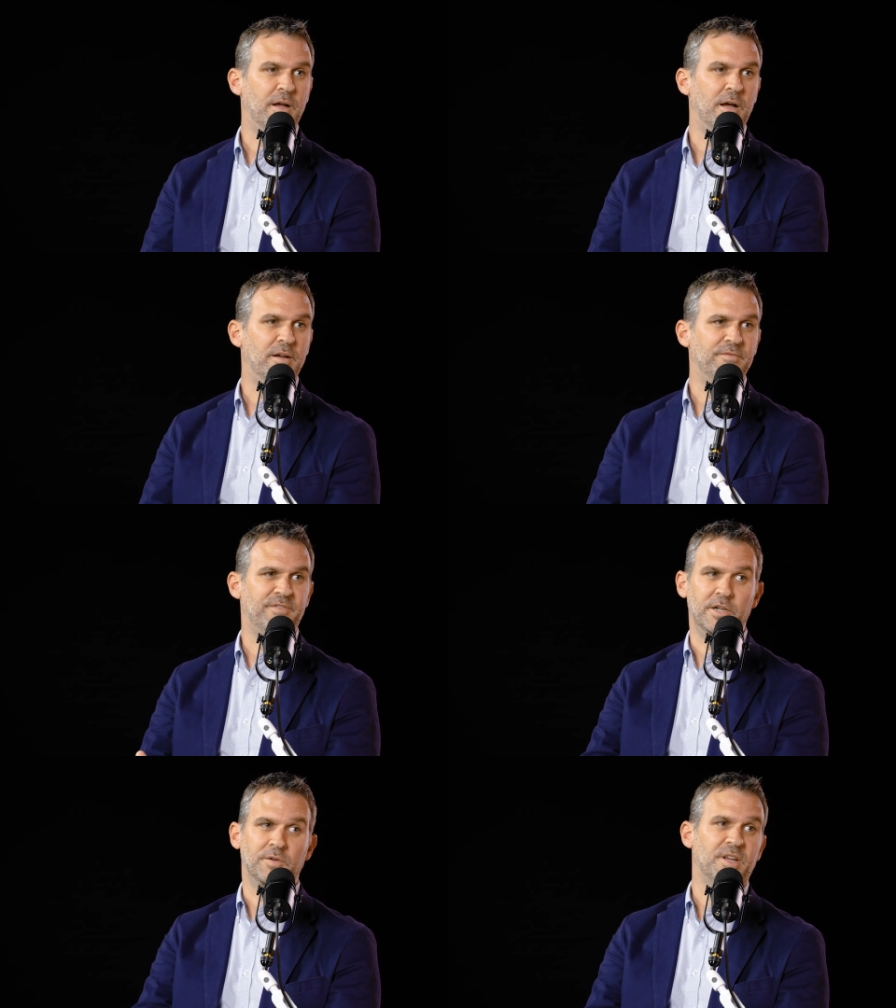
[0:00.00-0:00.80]

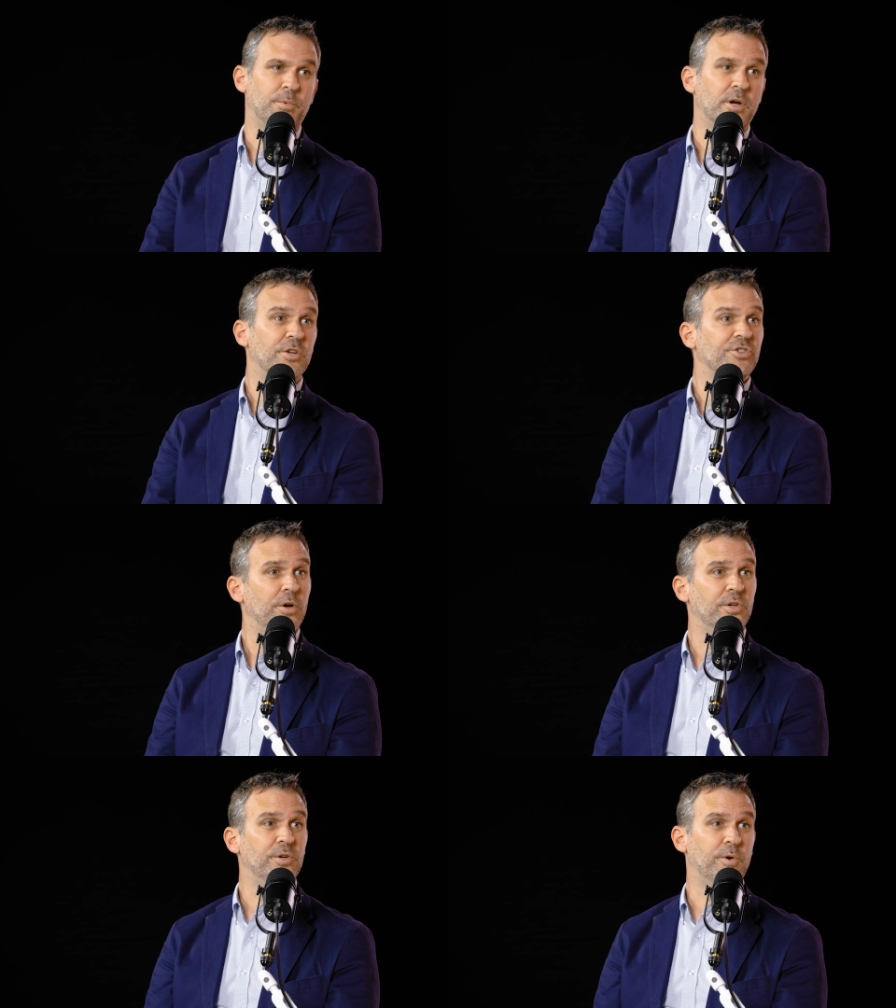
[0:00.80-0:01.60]
videos that we're going to show
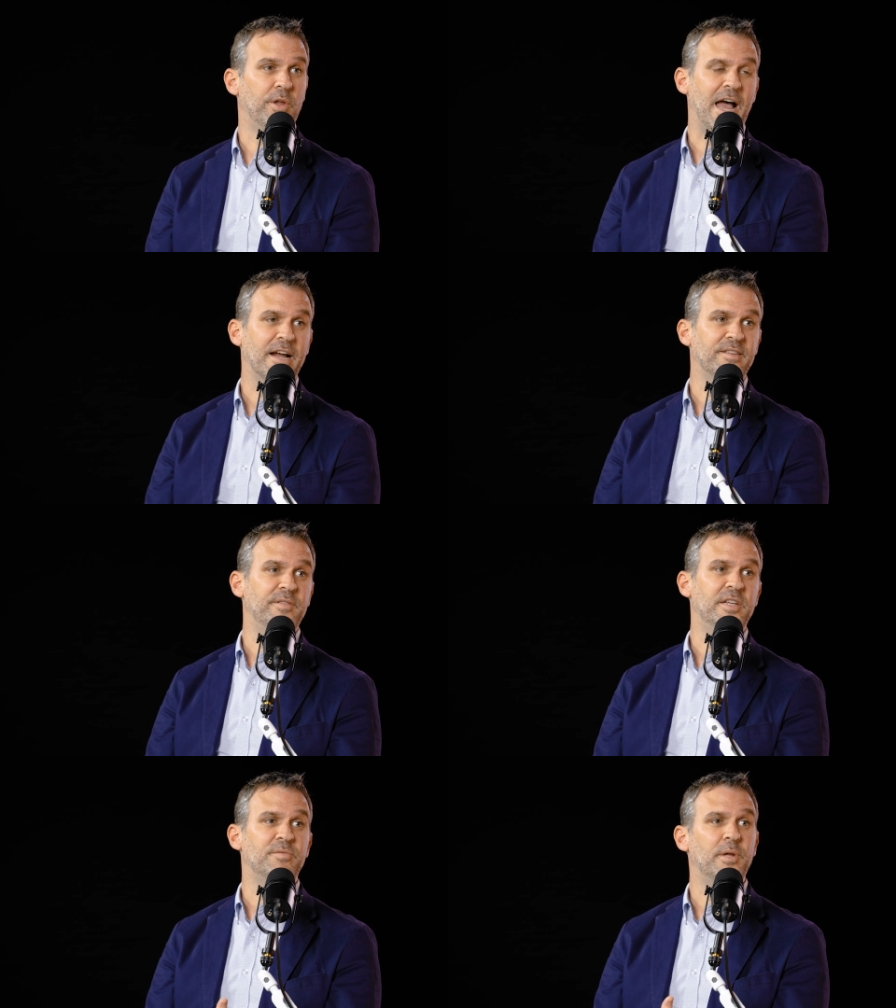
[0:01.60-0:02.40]
you or the
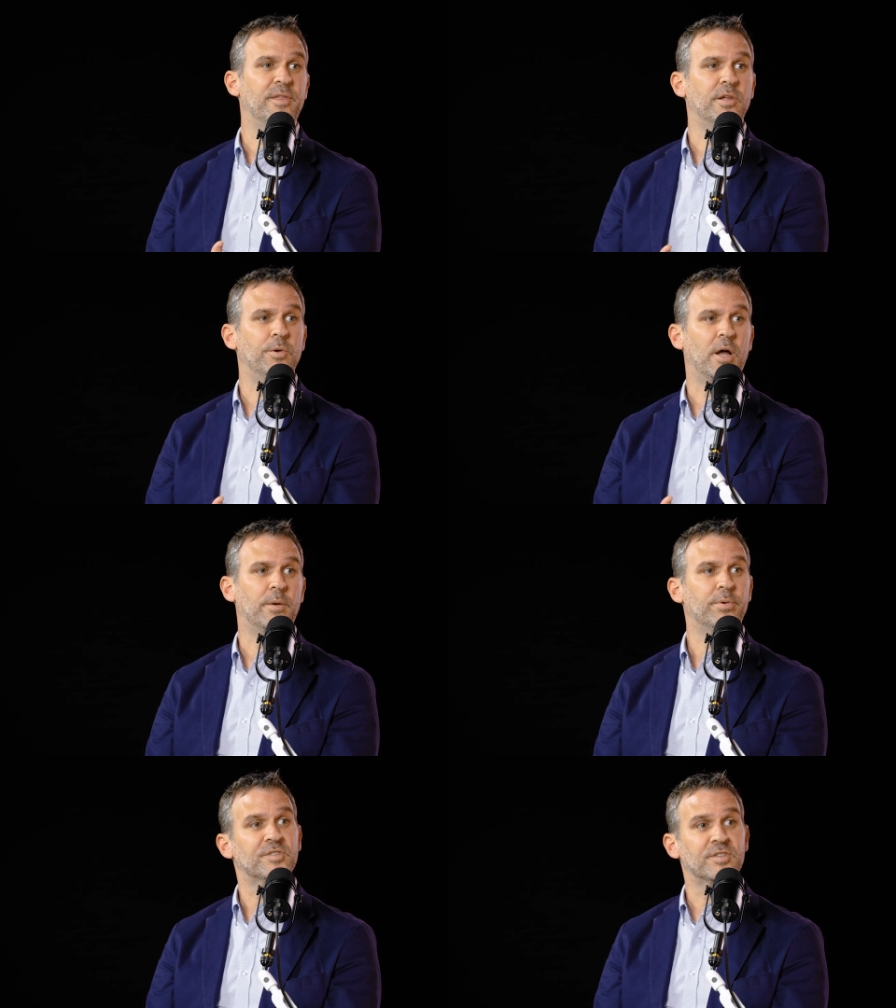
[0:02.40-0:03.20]
activities we think you ought to
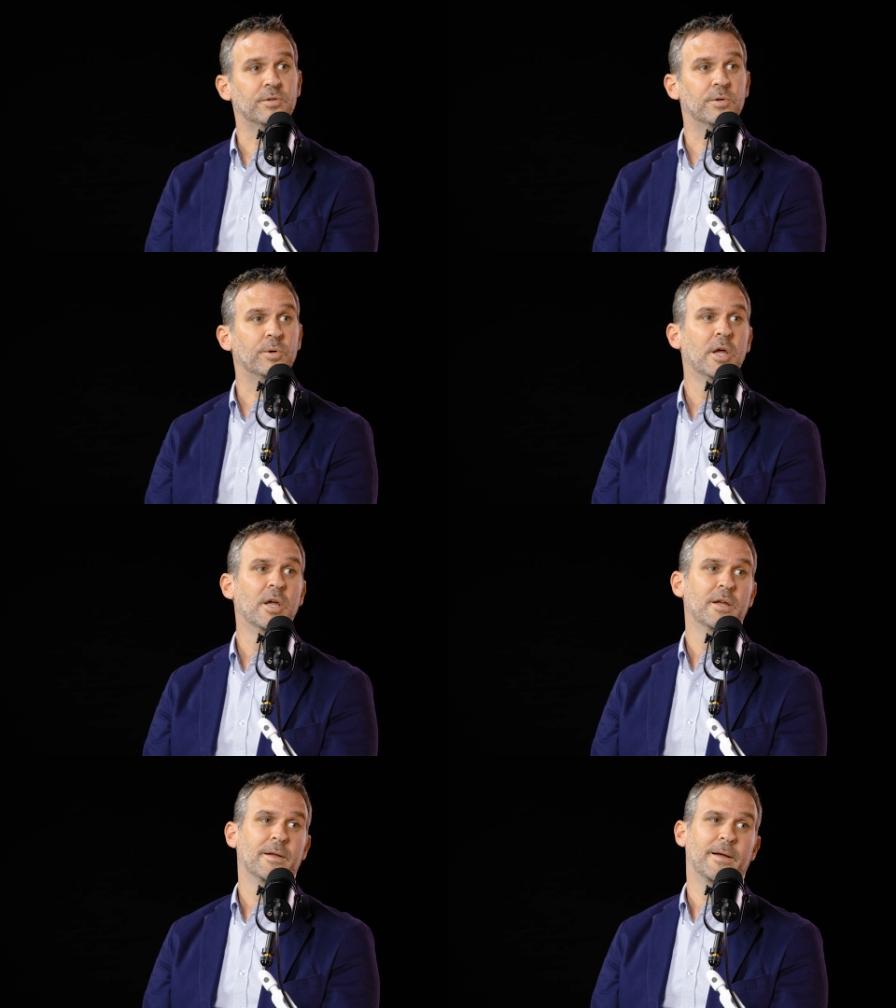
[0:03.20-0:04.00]
pursue.
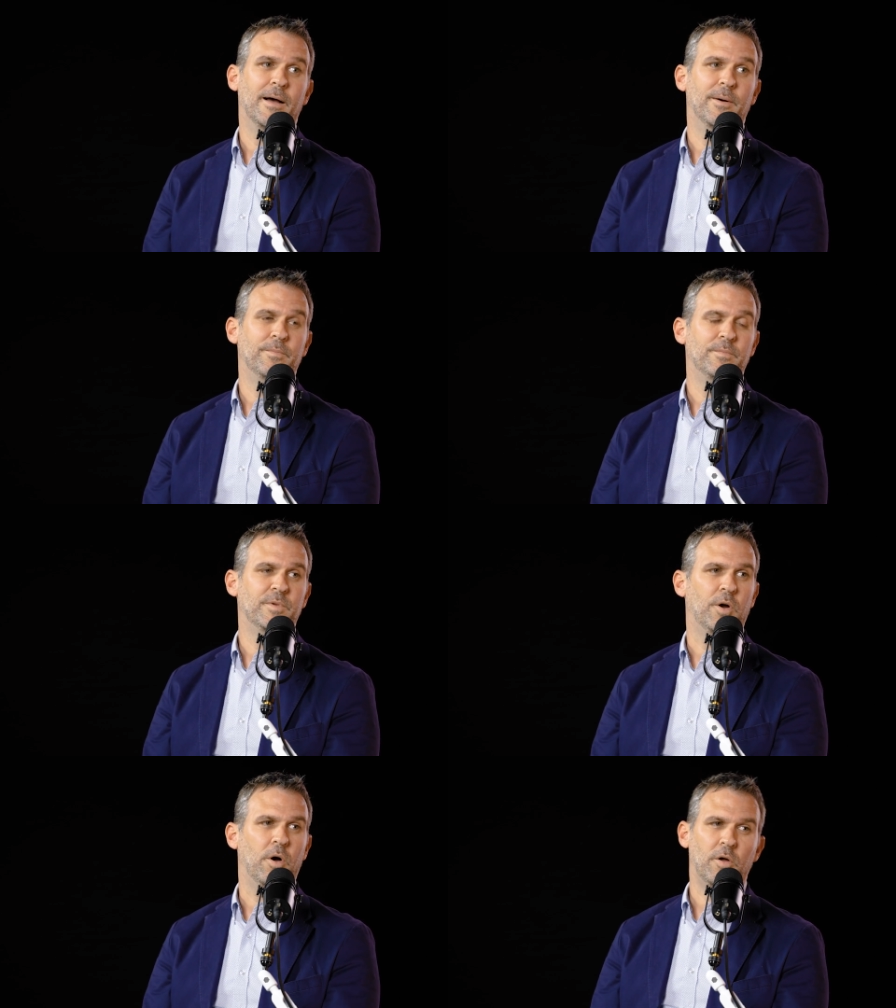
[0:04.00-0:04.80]

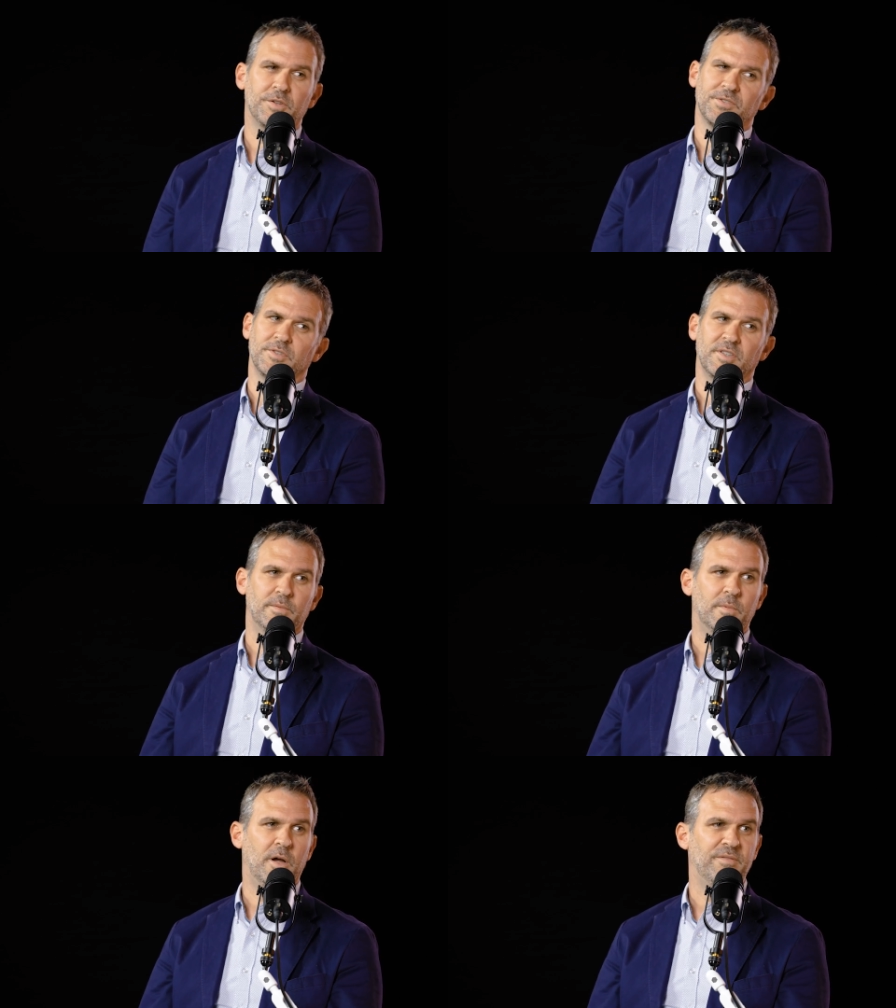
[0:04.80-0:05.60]
All sorts
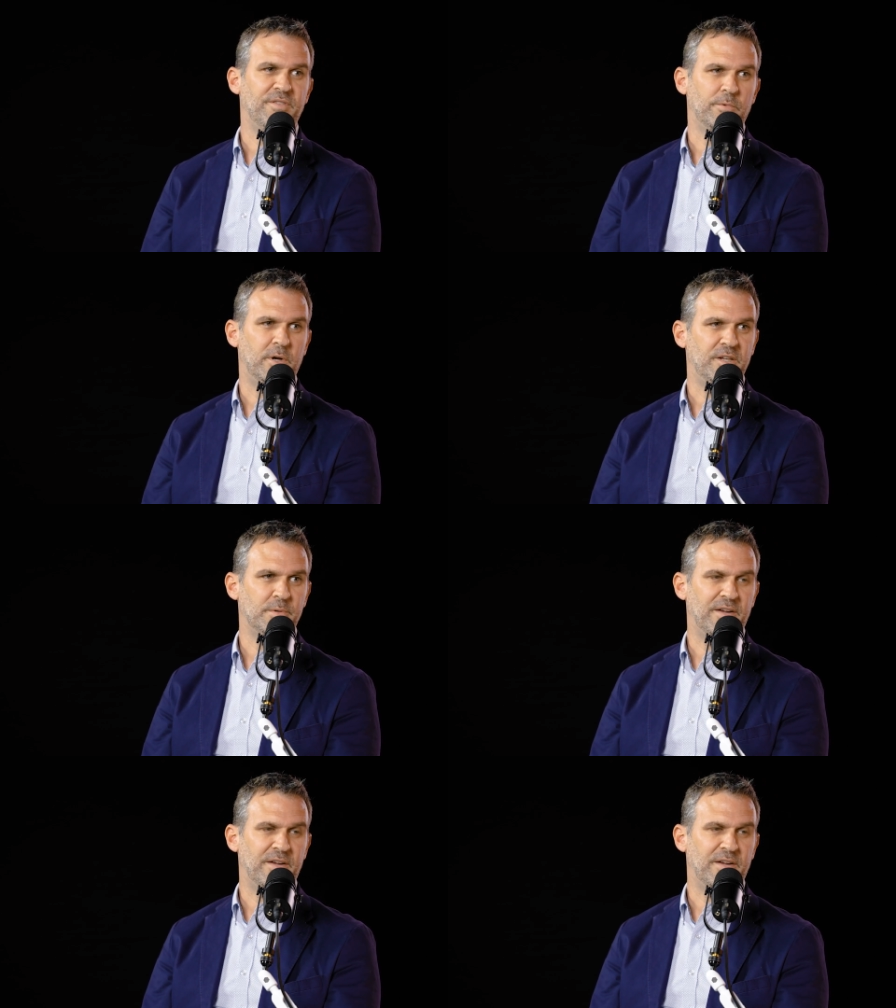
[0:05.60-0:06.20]
of fun ways.